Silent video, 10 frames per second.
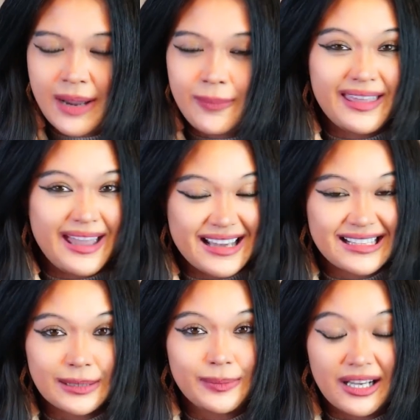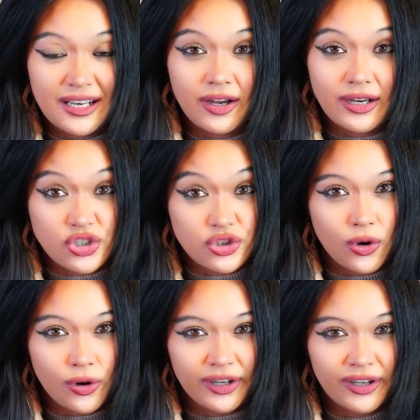but there has to be a line
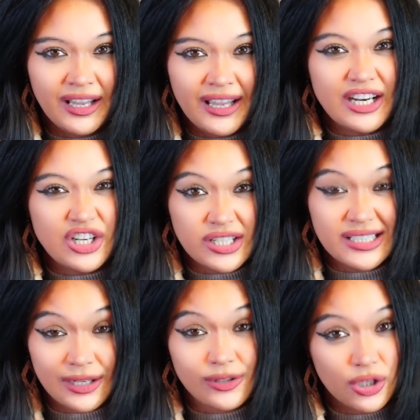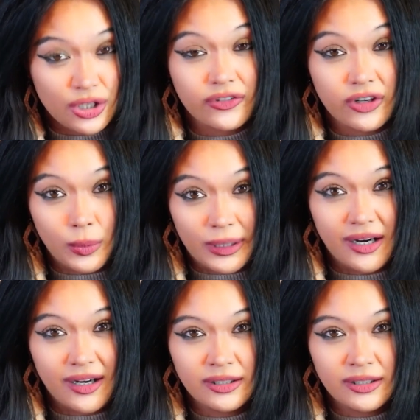drawn in just how tolerant we are.